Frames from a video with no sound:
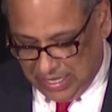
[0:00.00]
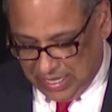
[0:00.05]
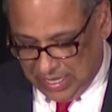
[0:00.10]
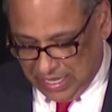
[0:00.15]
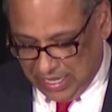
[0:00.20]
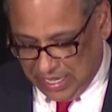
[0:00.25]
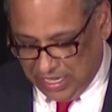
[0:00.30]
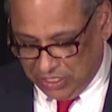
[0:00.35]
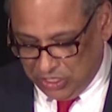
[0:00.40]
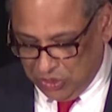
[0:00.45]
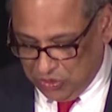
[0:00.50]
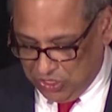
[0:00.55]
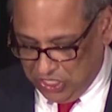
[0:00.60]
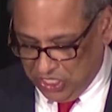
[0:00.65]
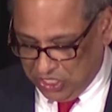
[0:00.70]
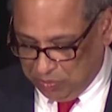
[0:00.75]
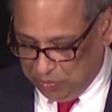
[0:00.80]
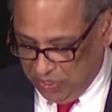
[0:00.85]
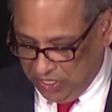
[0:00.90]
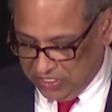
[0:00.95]

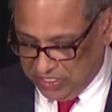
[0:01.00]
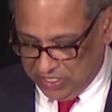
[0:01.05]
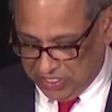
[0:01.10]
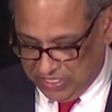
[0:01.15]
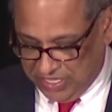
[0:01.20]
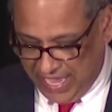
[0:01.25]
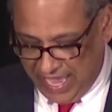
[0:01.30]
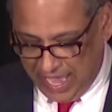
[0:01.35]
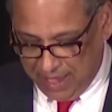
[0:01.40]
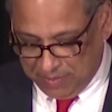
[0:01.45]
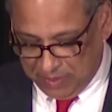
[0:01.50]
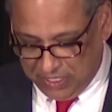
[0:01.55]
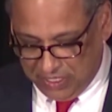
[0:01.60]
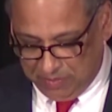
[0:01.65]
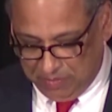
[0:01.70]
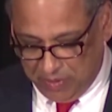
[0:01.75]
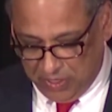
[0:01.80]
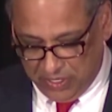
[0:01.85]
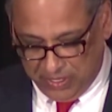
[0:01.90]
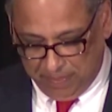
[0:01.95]
UC's President's
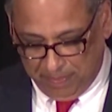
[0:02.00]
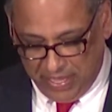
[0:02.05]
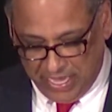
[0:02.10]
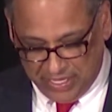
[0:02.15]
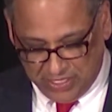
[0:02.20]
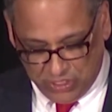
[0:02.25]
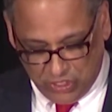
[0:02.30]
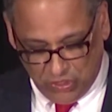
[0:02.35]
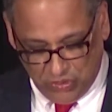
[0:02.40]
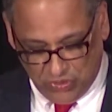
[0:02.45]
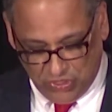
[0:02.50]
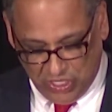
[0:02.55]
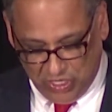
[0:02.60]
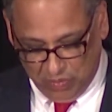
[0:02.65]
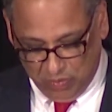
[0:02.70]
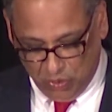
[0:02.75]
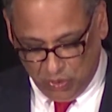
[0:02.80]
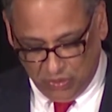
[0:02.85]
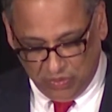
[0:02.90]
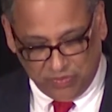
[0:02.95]
Cabinet, past
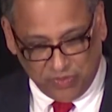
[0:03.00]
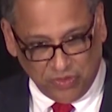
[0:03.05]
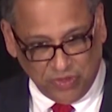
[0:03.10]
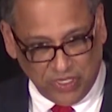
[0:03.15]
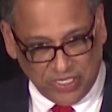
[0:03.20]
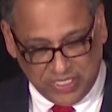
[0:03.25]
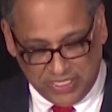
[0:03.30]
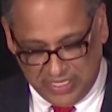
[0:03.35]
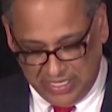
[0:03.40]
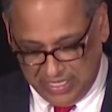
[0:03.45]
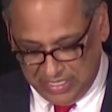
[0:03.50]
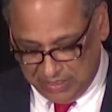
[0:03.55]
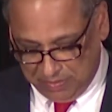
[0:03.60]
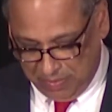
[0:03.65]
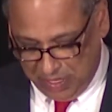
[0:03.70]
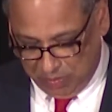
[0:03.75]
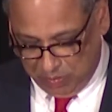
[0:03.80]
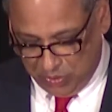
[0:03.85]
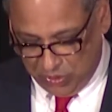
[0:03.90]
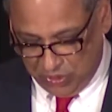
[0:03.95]
UC Board of Trustees
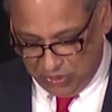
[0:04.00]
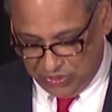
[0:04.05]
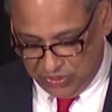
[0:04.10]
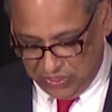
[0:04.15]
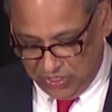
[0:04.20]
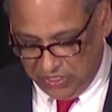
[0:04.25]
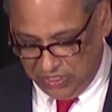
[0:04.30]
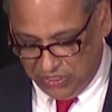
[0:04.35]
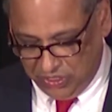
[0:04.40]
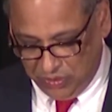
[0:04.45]
members,